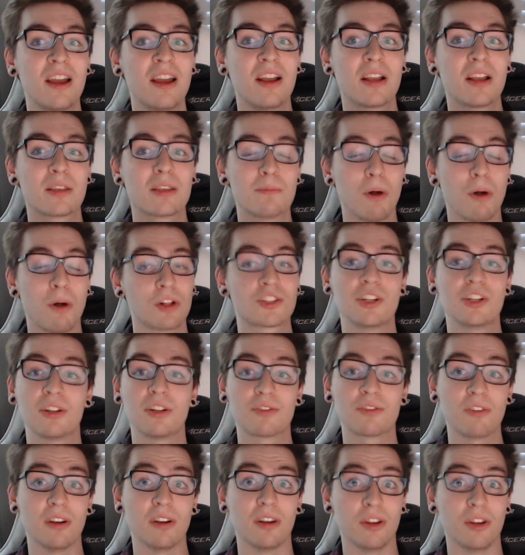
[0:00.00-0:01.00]
small
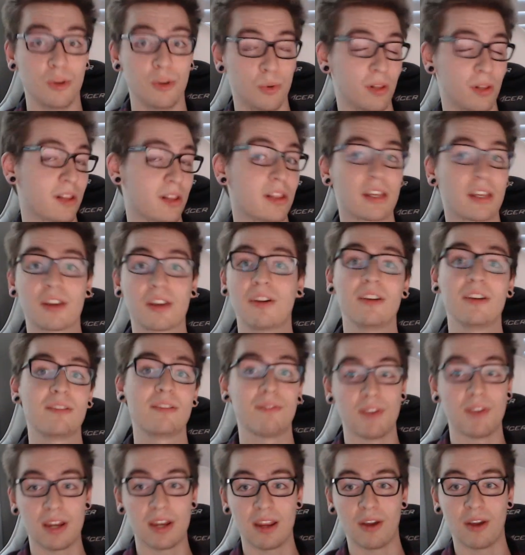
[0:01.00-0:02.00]
children who will click on his
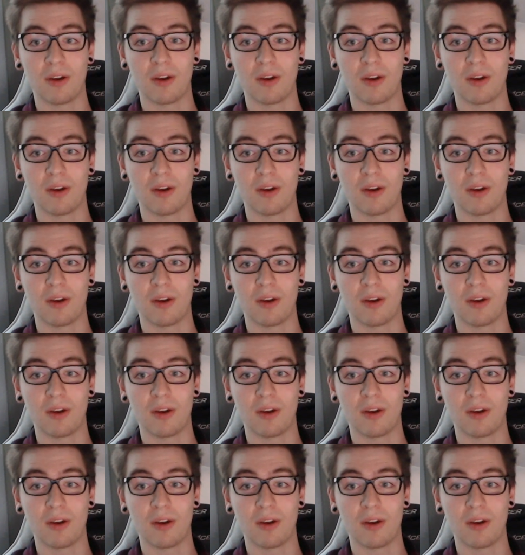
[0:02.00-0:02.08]
video.